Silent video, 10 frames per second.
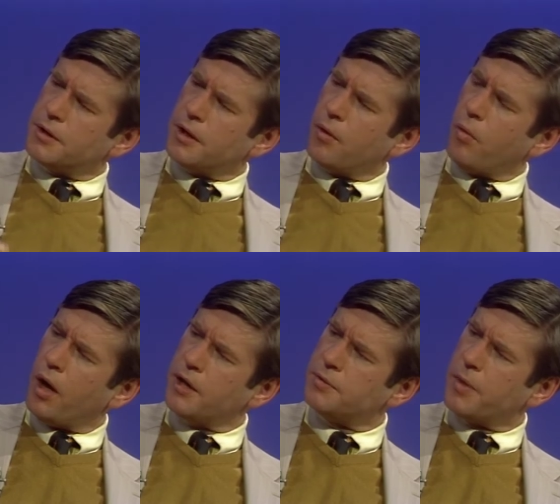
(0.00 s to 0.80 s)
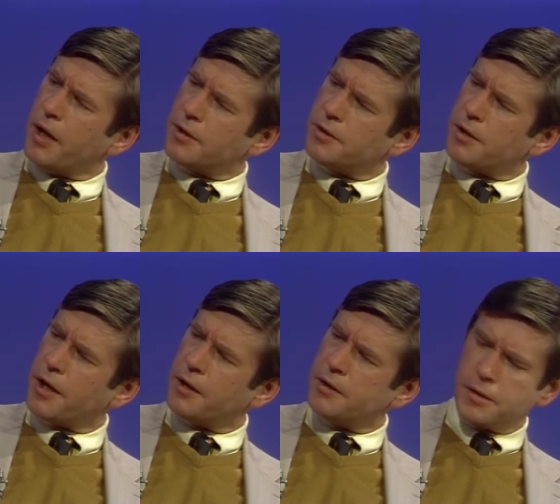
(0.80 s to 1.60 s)
A, a wise man
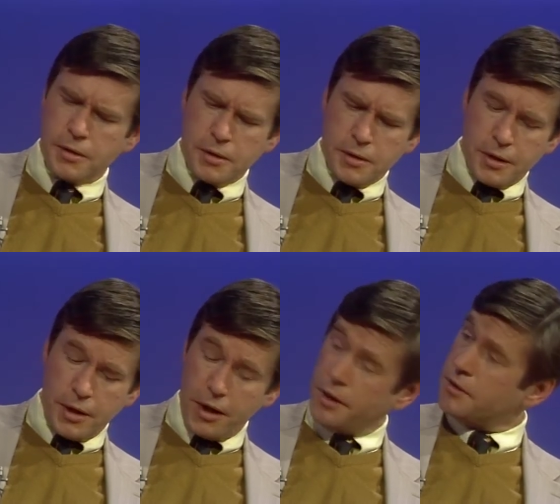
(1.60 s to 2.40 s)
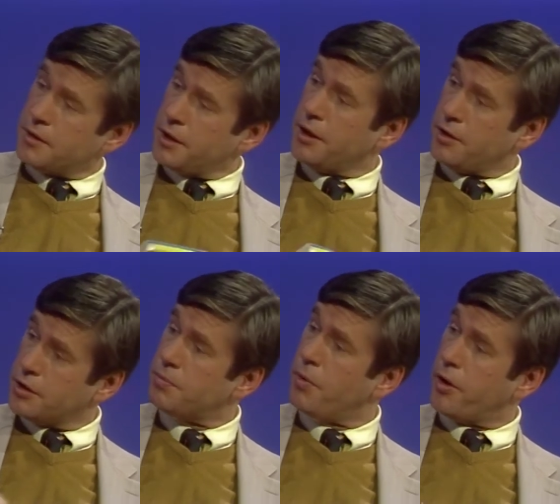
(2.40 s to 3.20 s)
said in, in
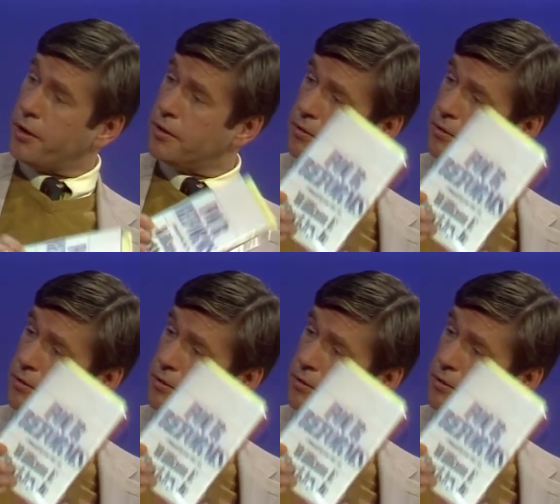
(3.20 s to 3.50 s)
this book